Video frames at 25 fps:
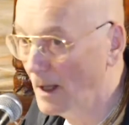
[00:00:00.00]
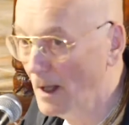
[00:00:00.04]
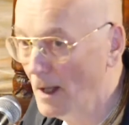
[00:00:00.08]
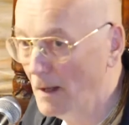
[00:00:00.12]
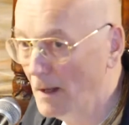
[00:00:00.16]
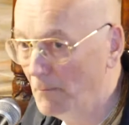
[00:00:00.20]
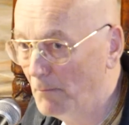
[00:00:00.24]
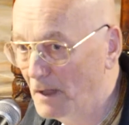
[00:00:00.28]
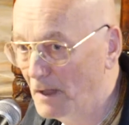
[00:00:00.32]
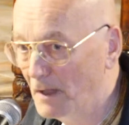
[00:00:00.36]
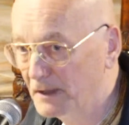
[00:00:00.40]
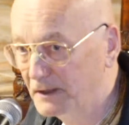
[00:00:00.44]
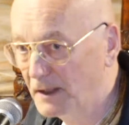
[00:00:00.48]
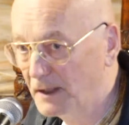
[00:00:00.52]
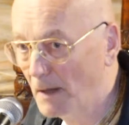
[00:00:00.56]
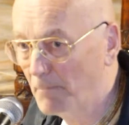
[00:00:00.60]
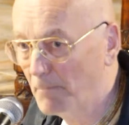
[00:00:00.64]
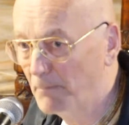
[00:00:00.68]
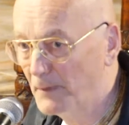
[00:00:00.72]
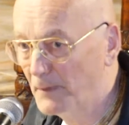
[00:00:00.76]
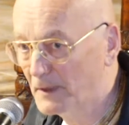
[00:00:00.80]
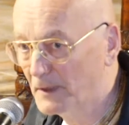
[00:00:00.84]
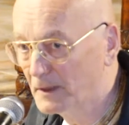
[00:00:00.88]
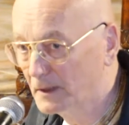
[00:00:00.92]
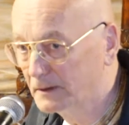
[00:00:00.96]
Mata
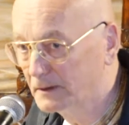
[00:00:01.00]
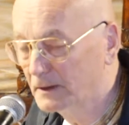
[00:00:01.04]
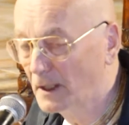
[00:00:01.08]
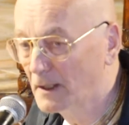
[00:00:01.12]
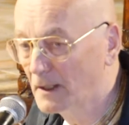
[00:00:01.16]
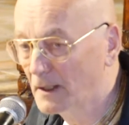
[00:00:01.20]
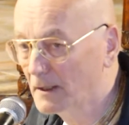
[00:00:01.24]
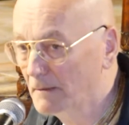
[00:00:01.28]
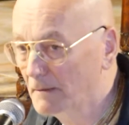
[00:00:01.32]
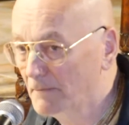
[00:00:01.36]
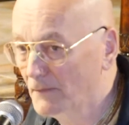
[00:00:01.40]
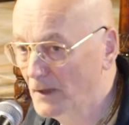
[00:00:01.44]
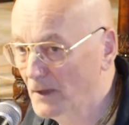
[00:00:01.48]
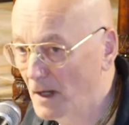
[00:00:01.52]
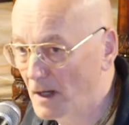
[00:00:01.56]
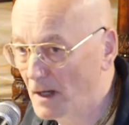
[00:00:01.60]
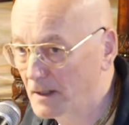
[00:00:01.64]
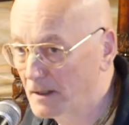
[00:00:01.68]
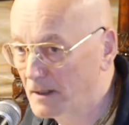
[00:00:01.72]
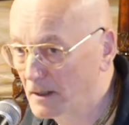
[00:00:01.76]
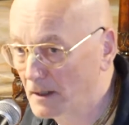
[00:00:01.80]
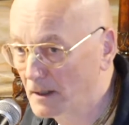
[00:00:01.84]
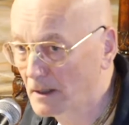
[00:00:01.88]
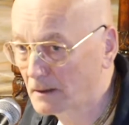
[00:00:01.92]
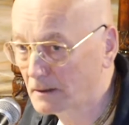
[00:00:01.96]
parataram
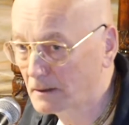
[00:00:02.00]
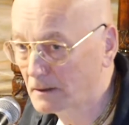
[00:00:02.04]
nanyat.